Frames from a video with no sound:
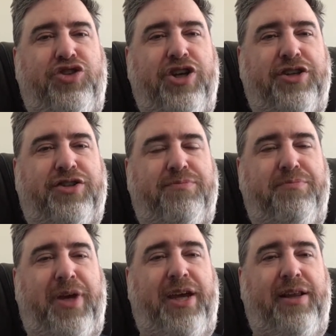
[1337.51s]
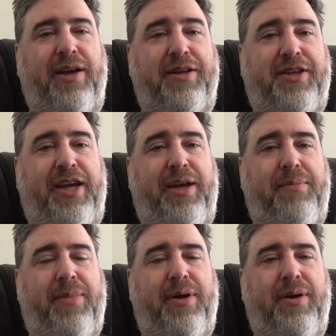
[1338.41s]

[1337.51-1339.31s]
just being a team.